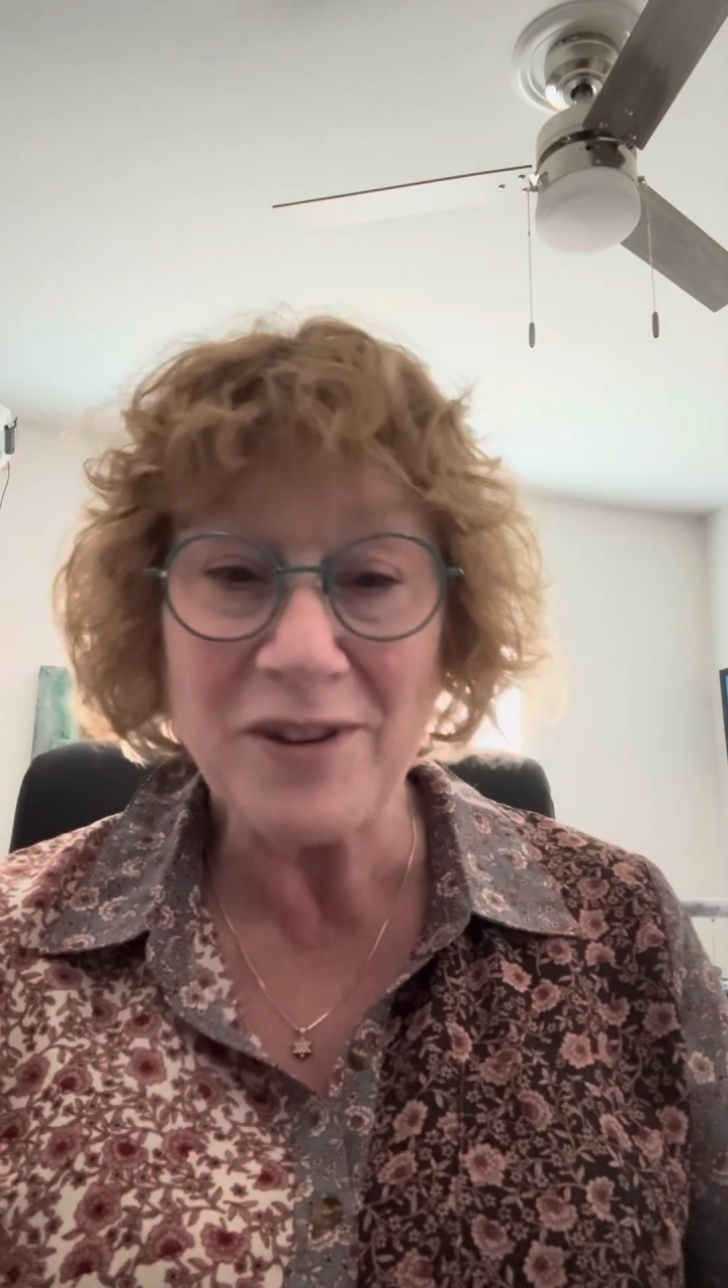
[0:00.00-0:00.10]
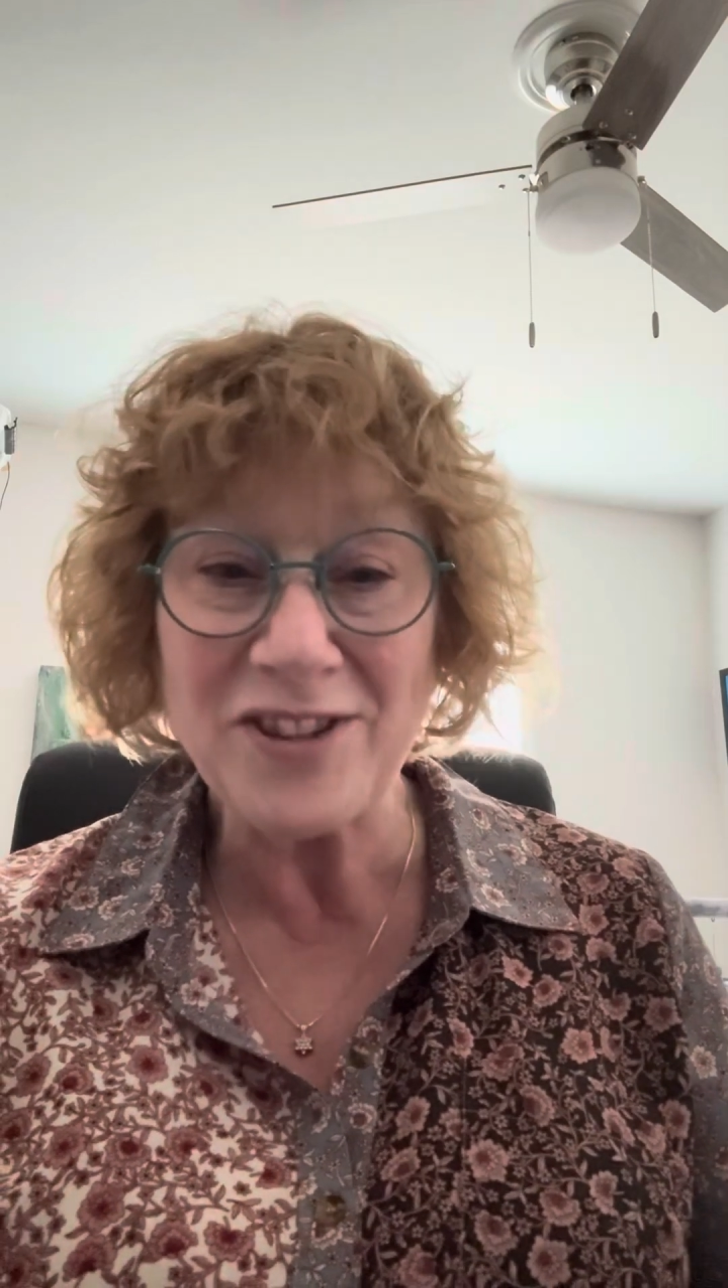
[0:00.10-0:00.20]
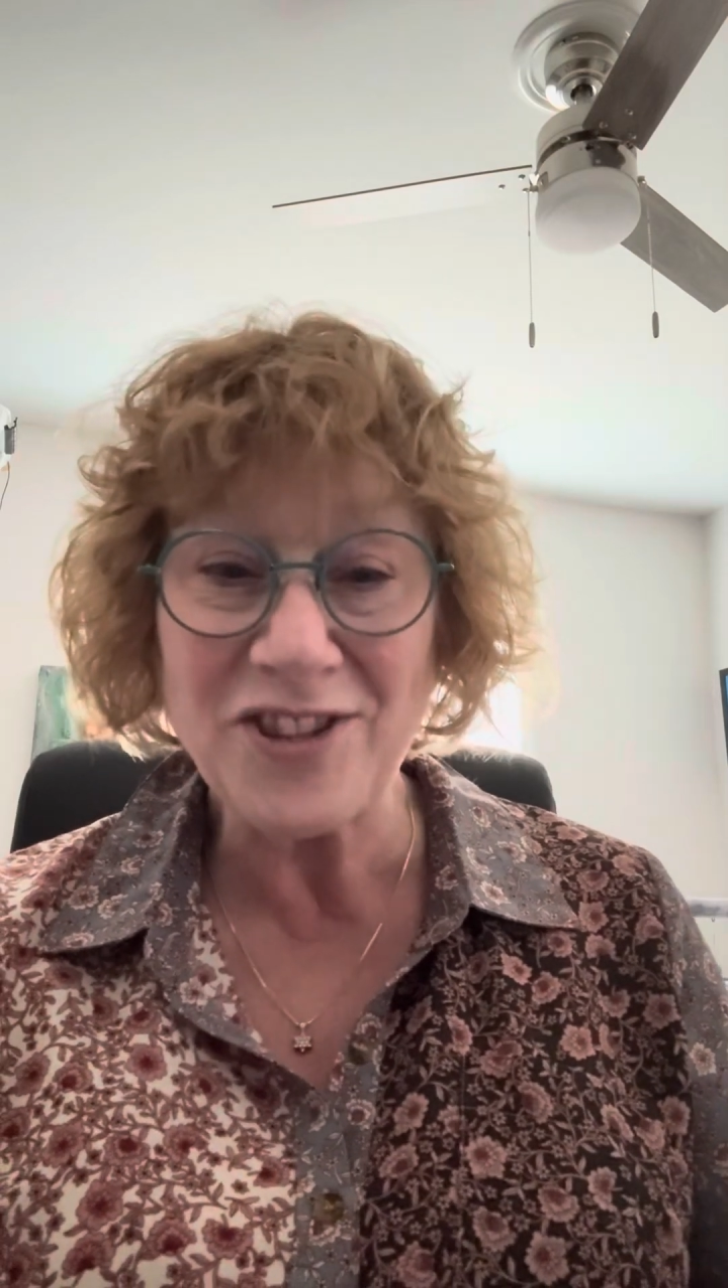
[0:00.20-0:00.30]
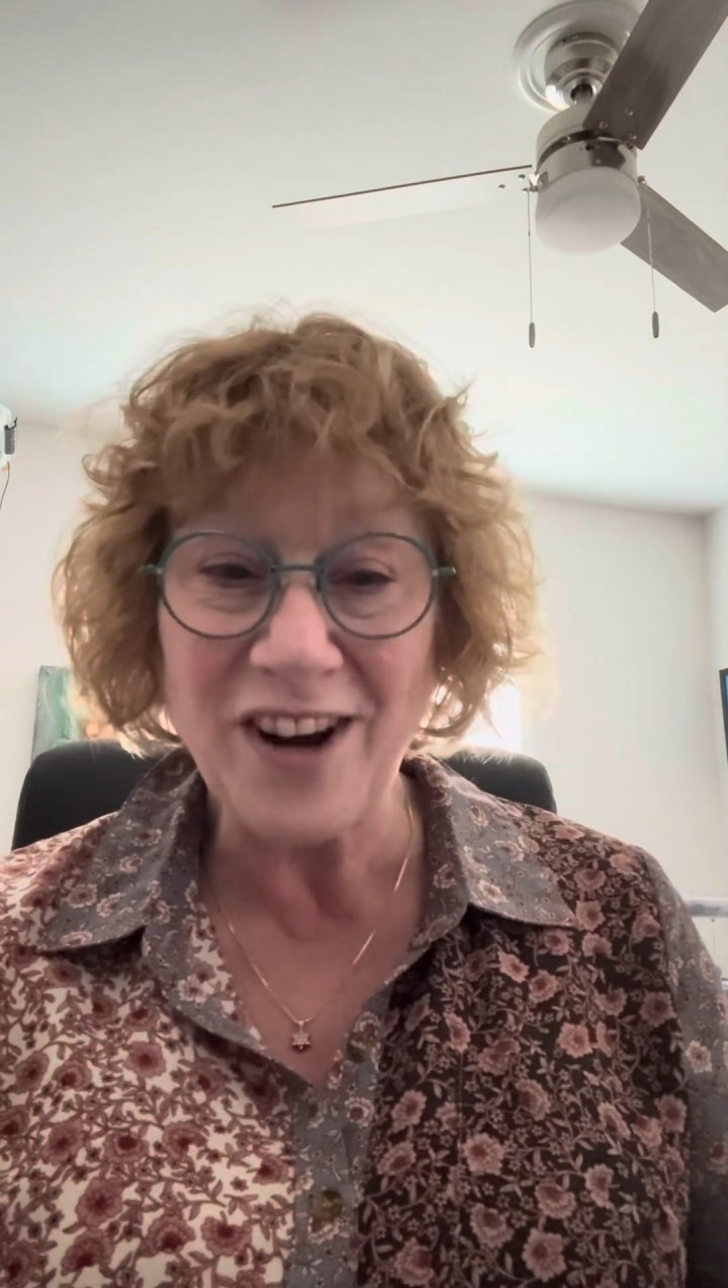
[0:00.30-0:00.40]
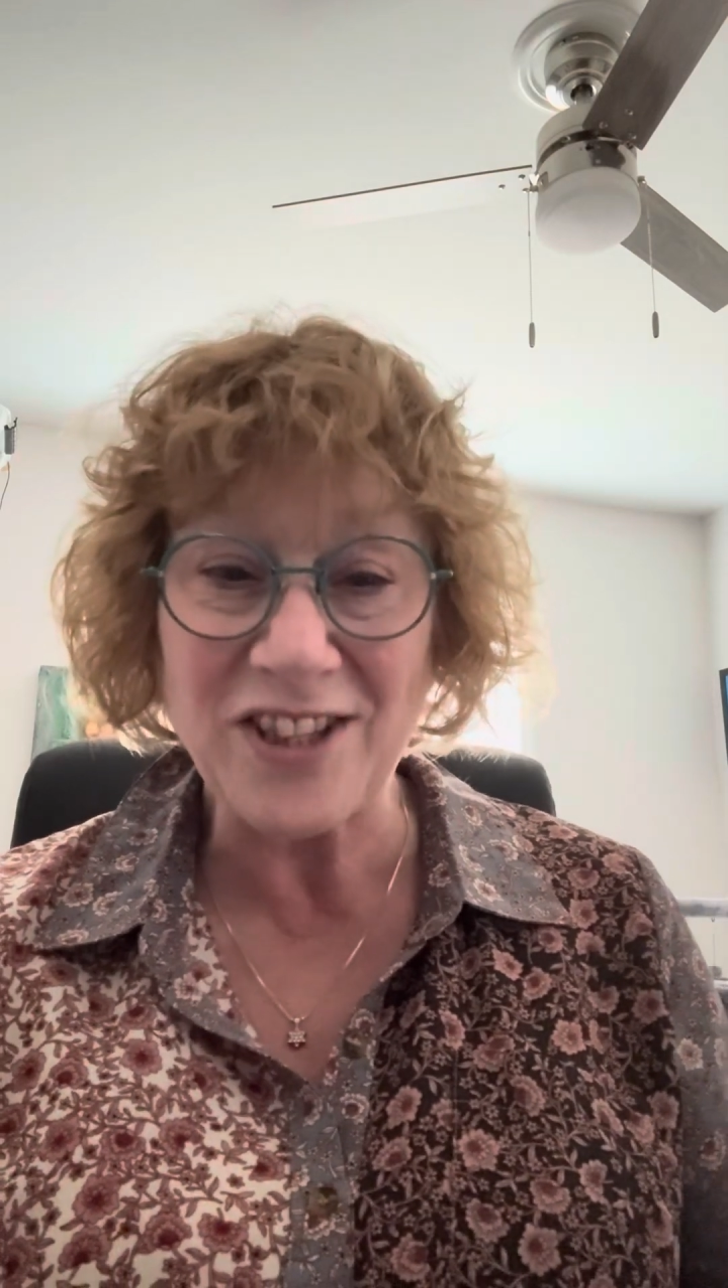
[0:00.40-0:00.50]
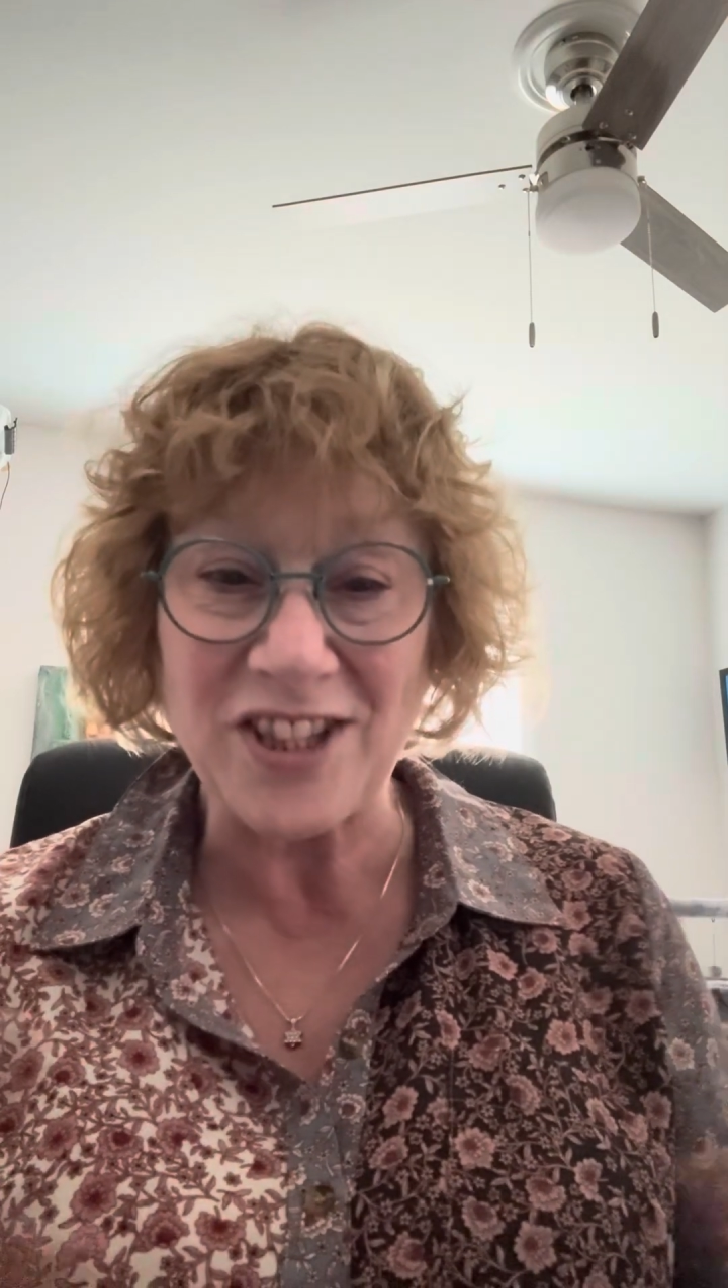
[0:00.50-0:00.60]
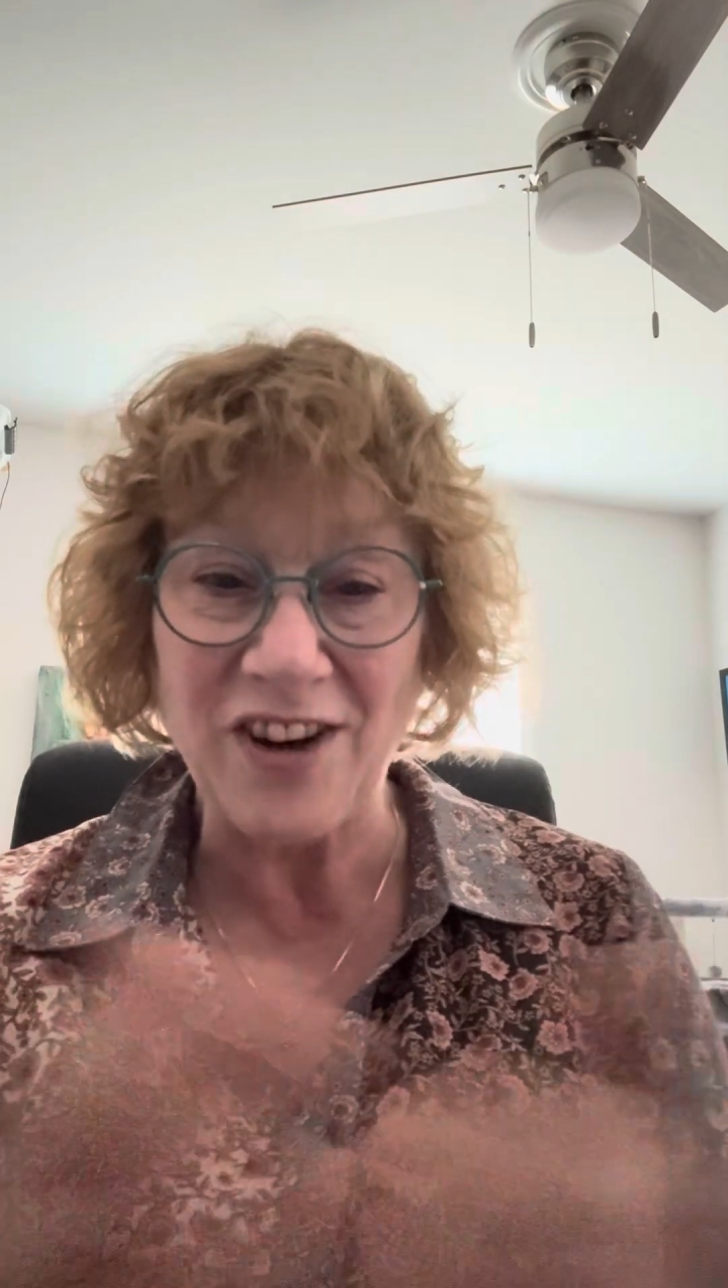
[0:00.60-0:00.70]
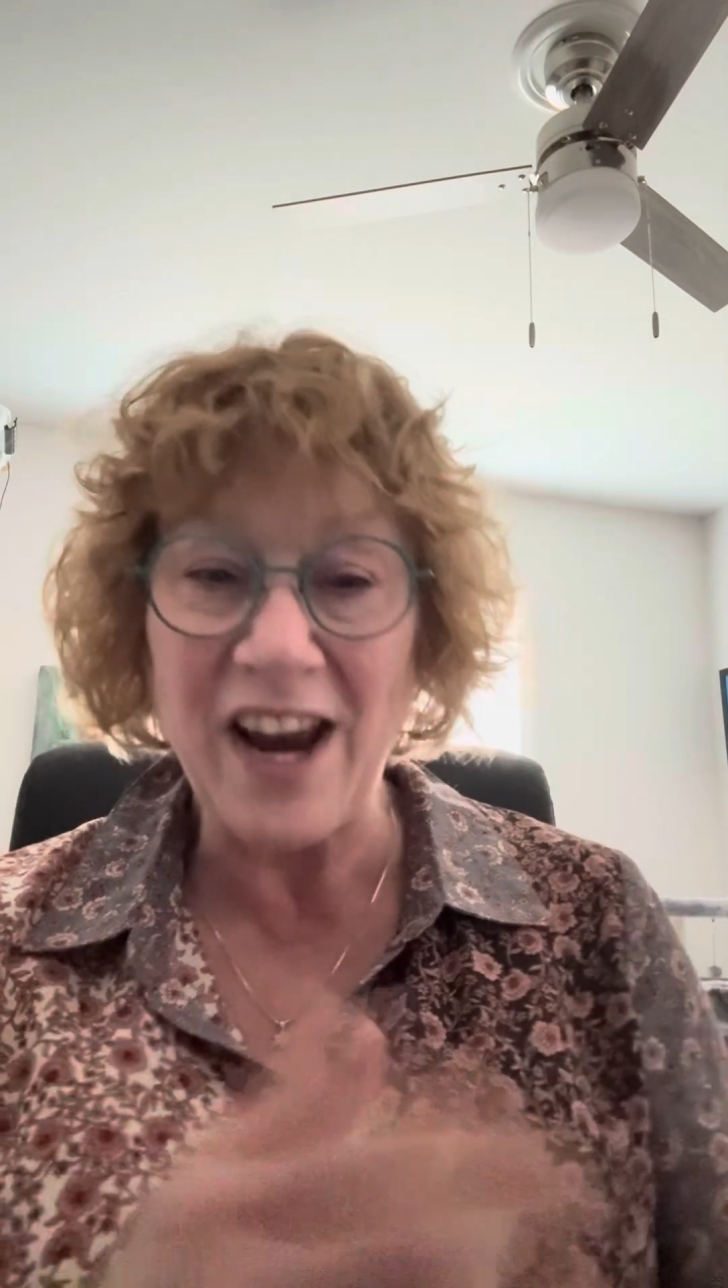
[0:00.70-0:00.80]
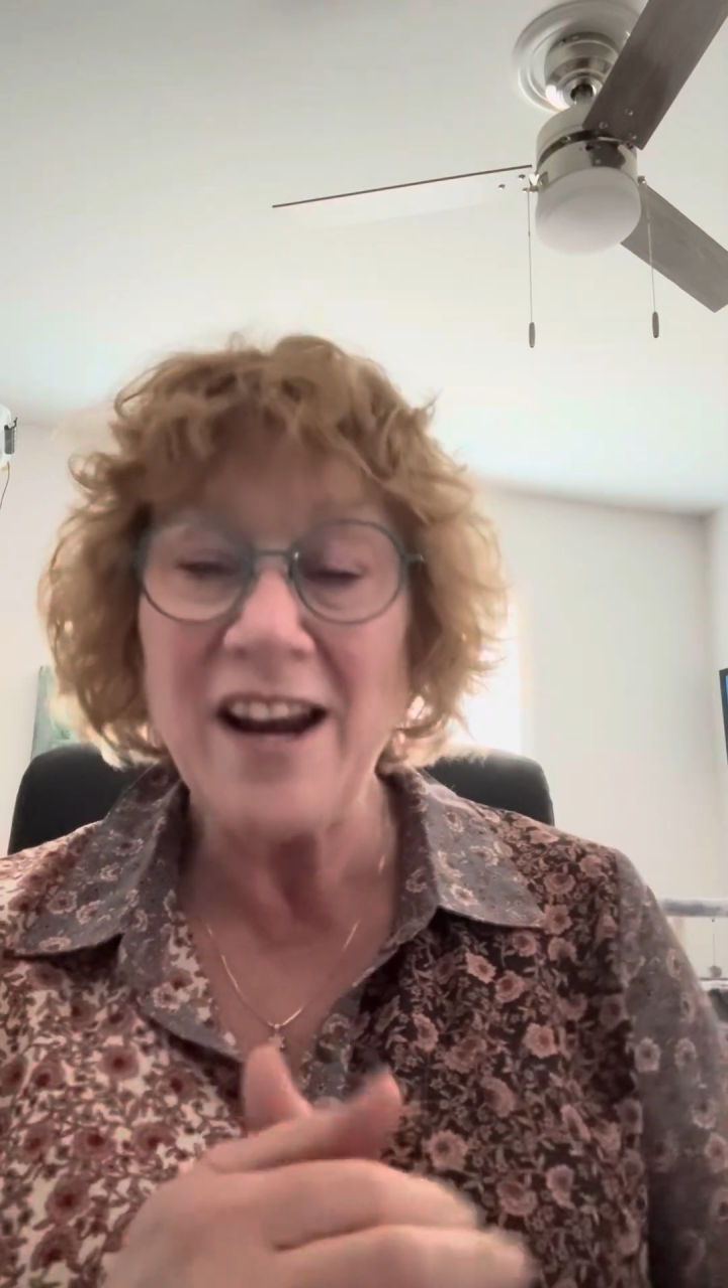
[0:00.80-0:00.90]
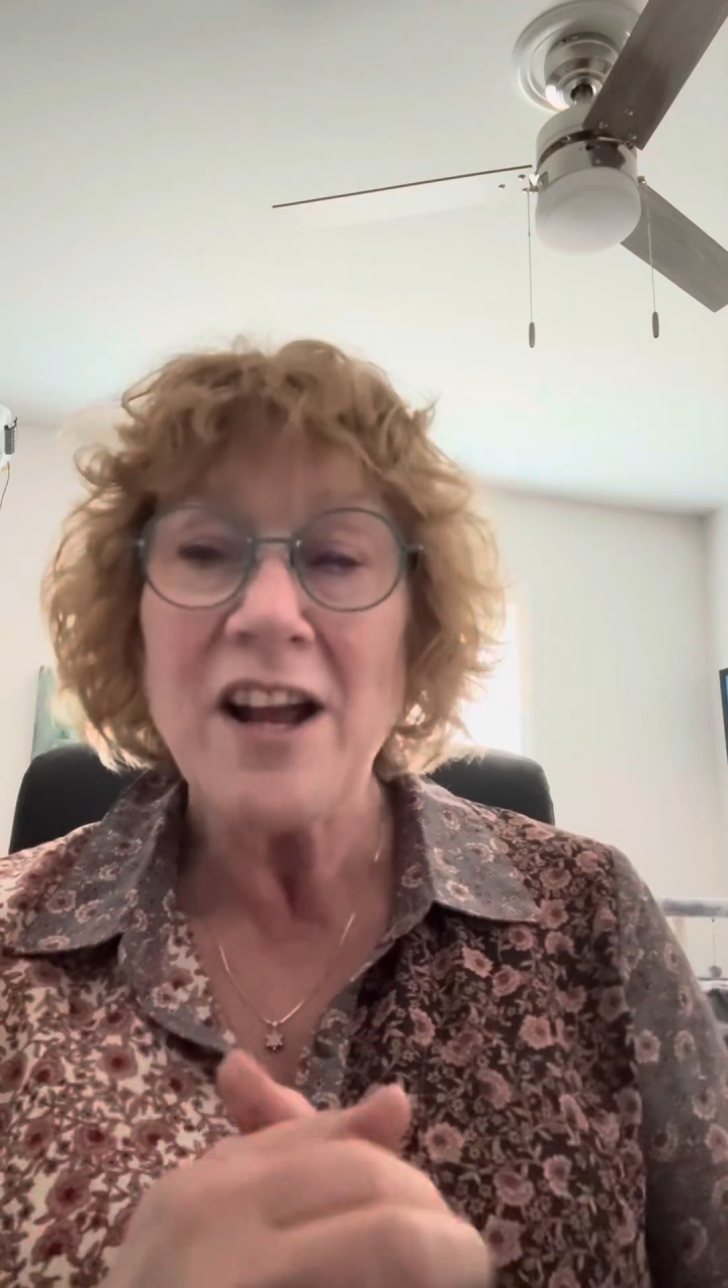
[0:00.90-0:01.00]
instructions,
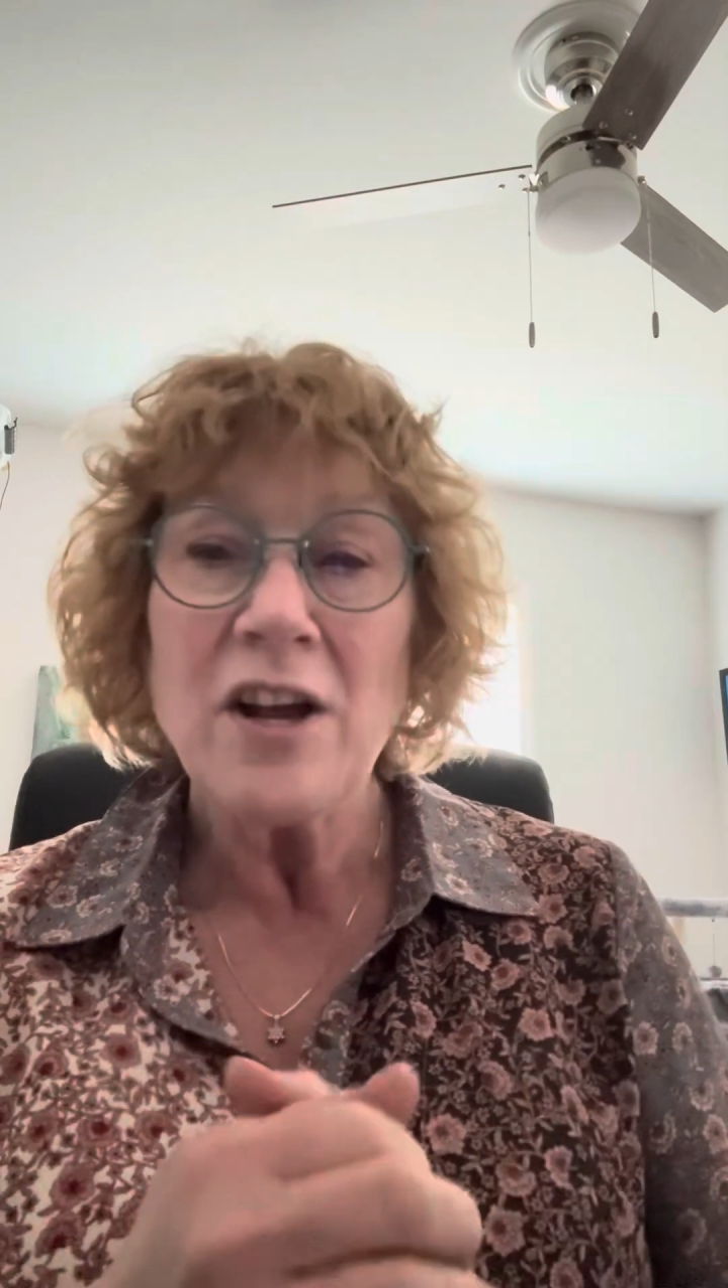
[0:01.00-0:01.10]
right?